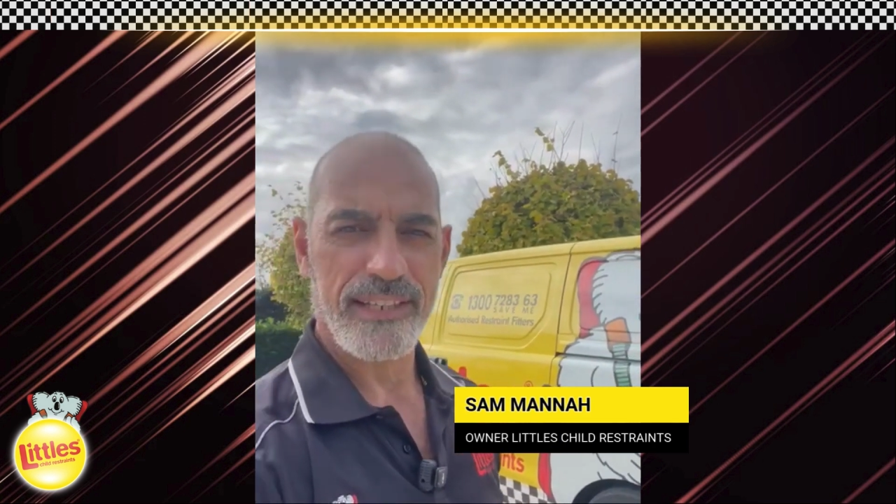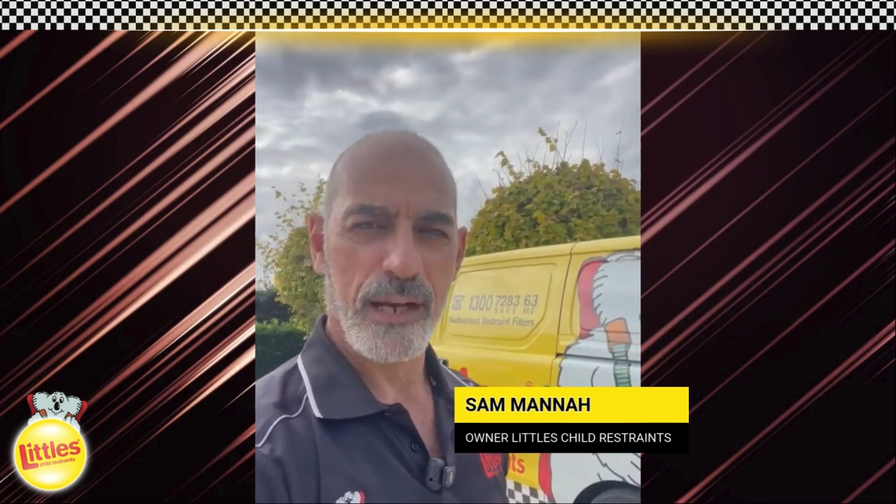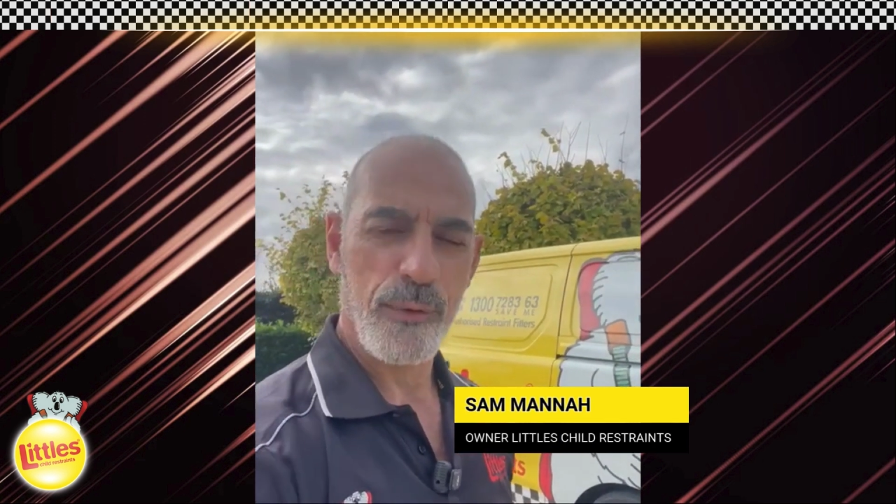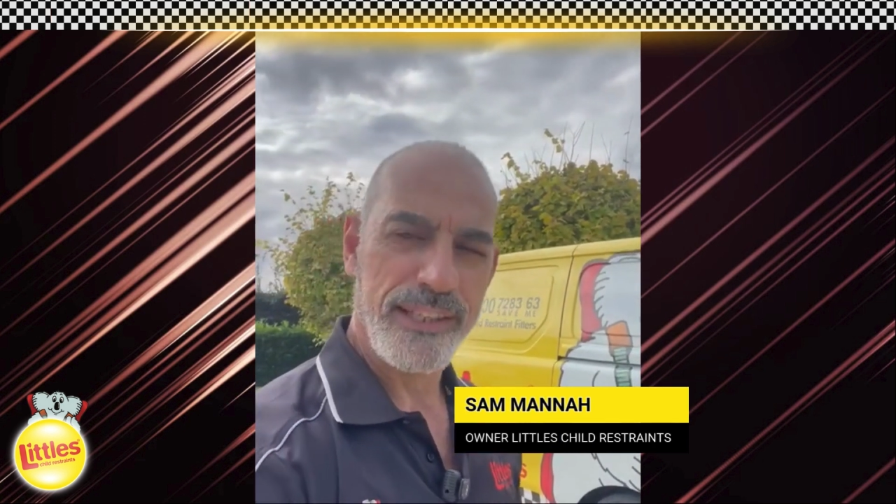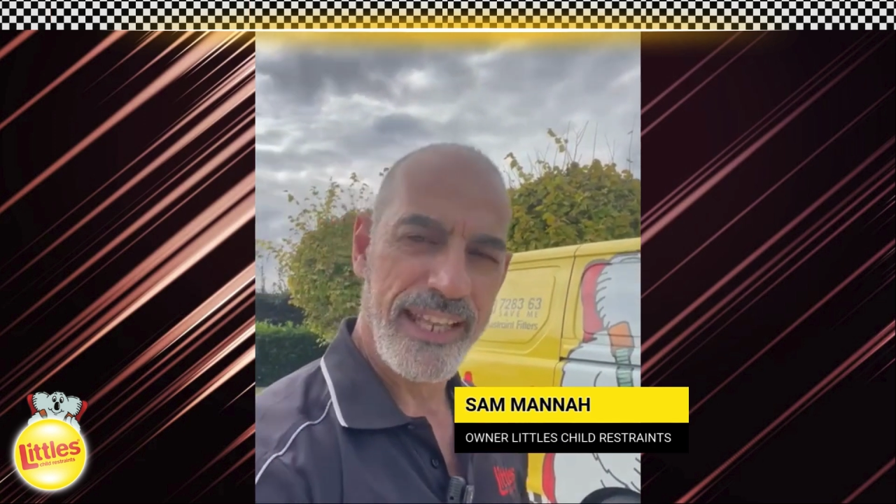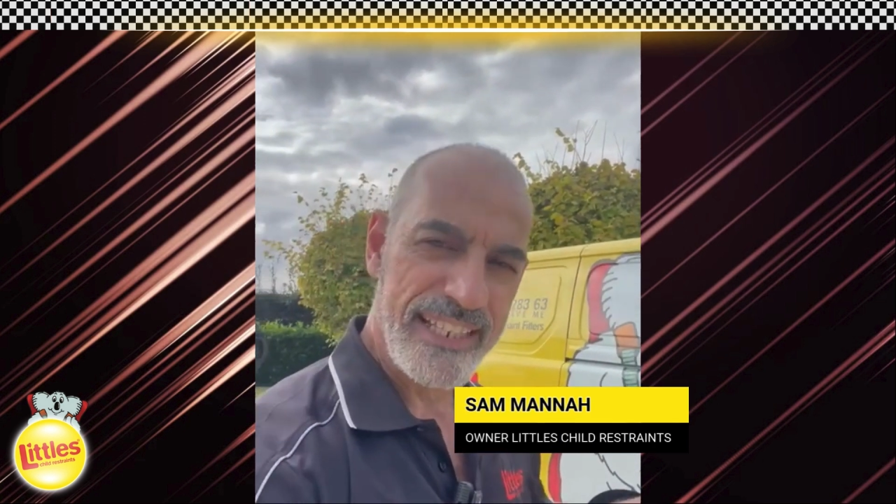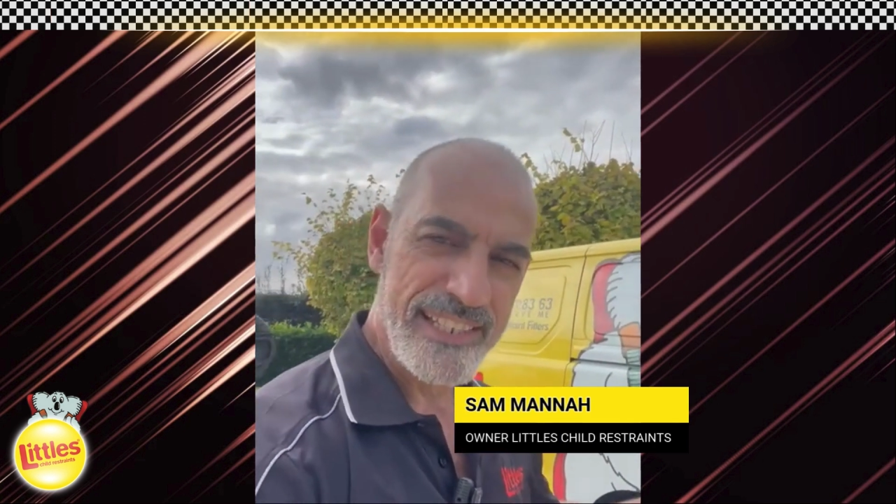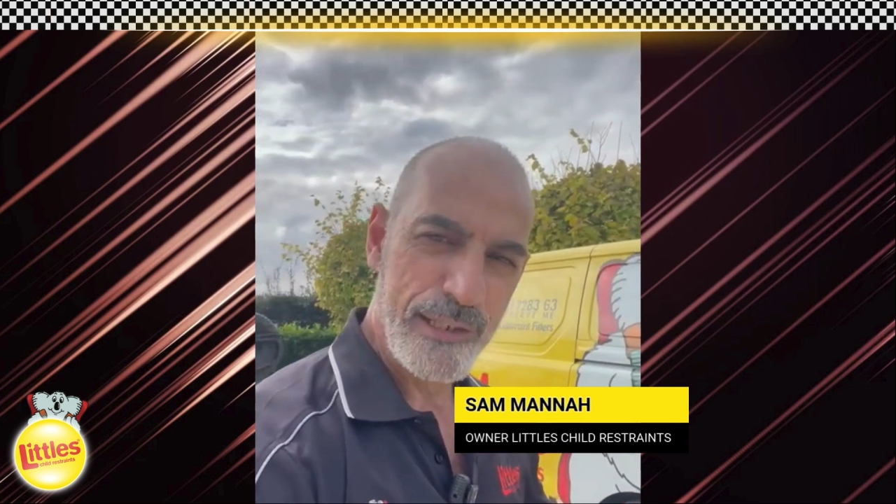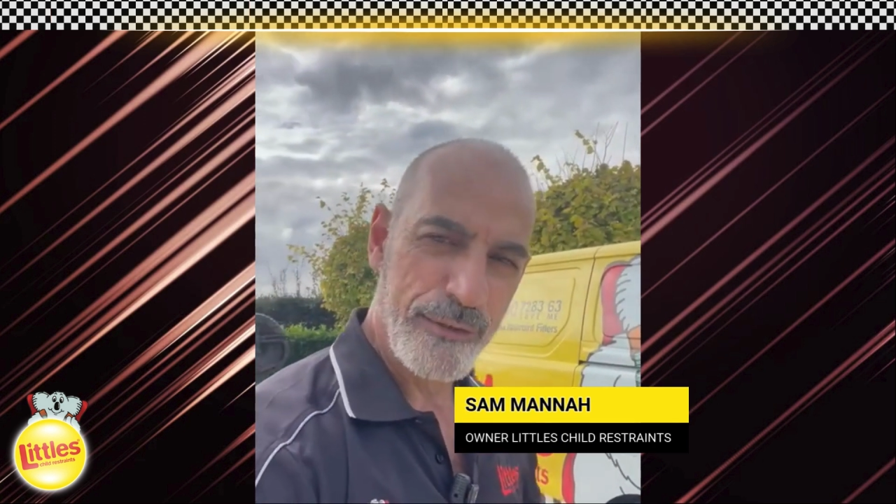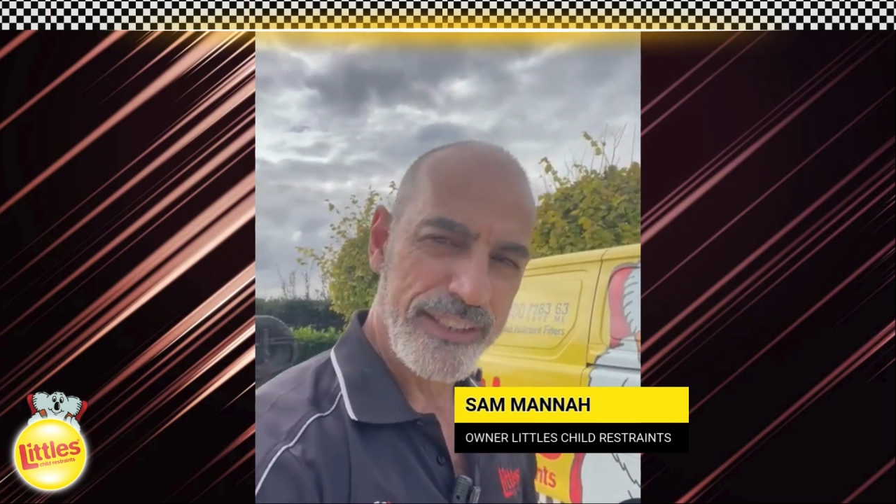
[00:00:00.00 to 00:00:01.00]
Today we're down at
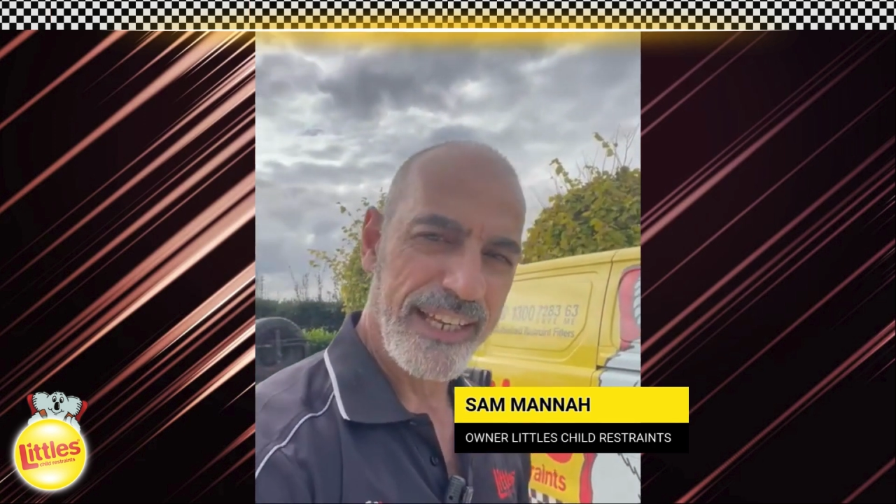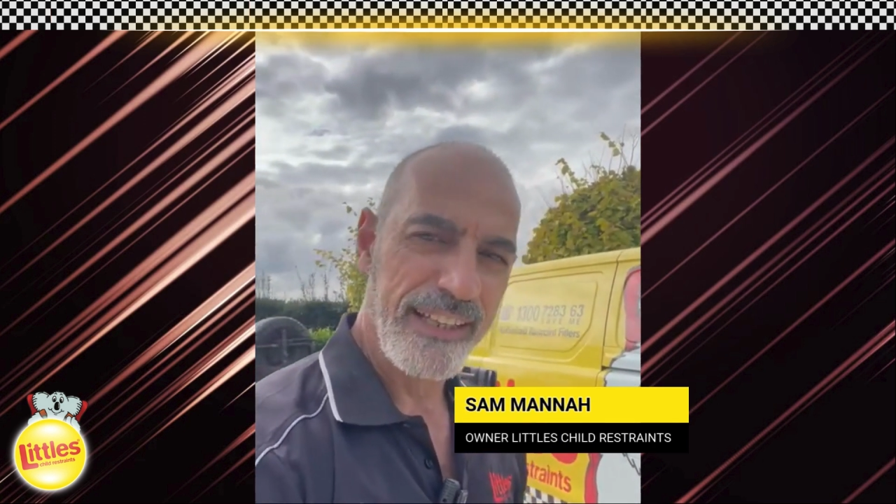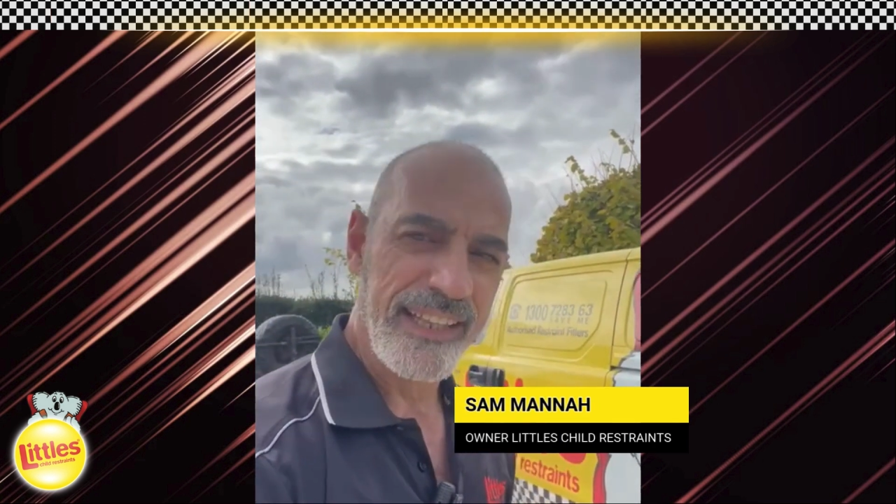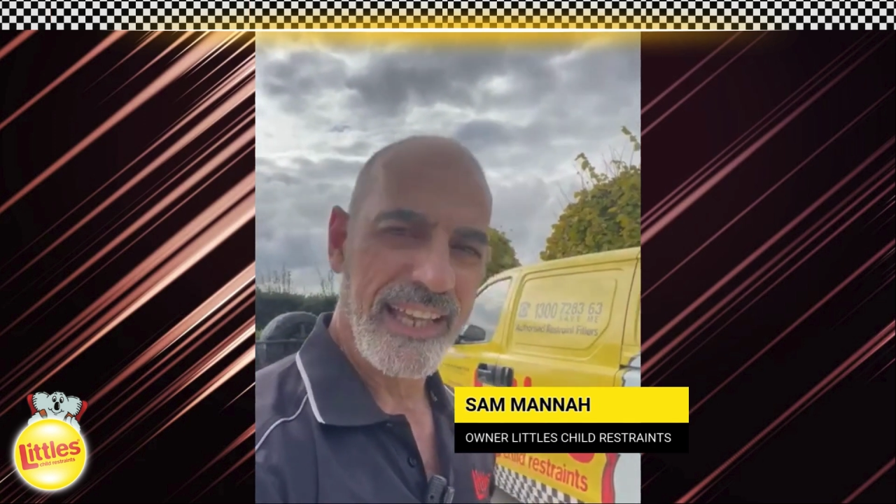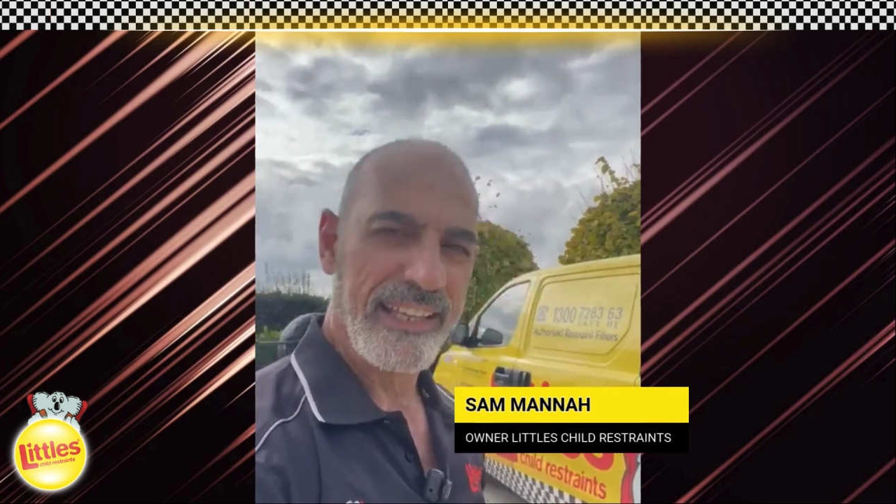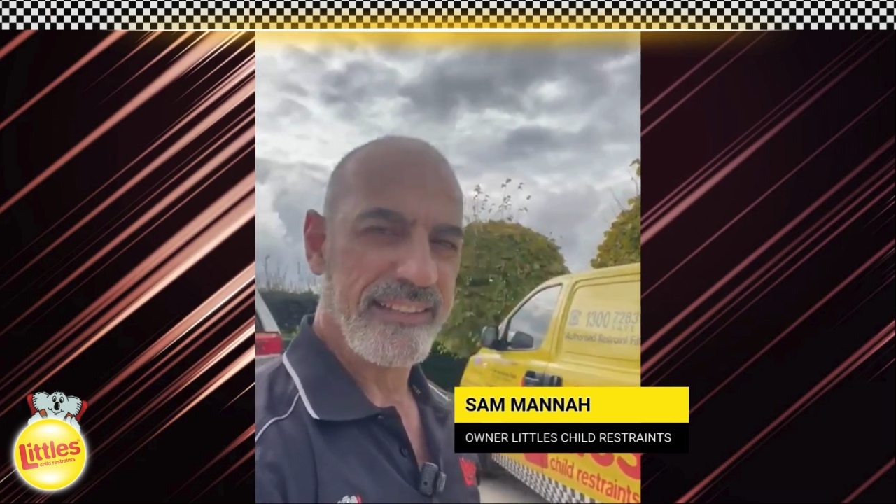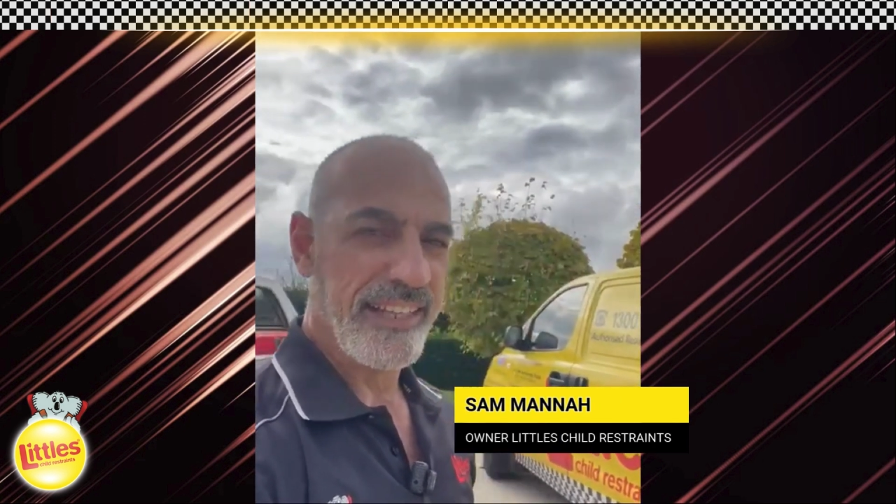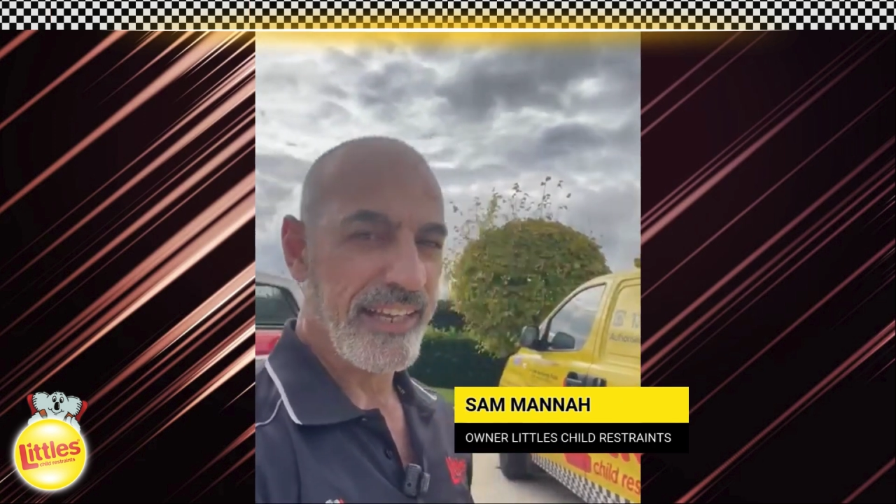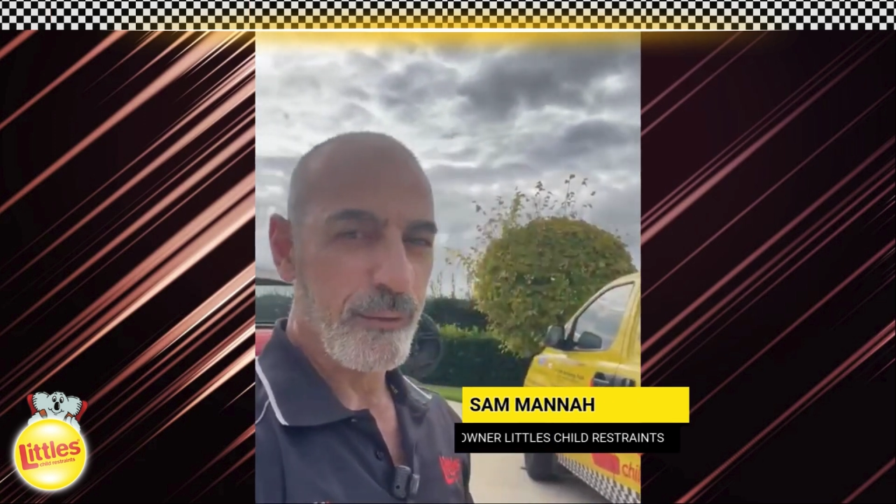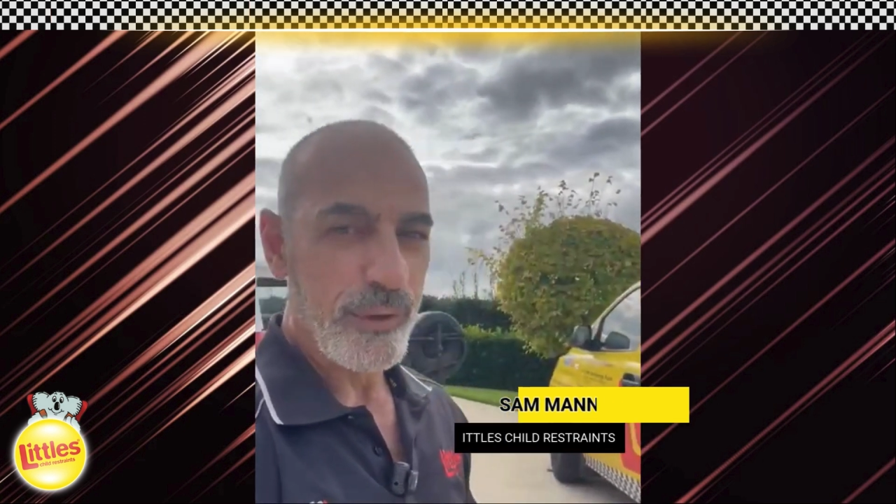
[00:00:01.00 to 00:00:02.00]
Silverdale and today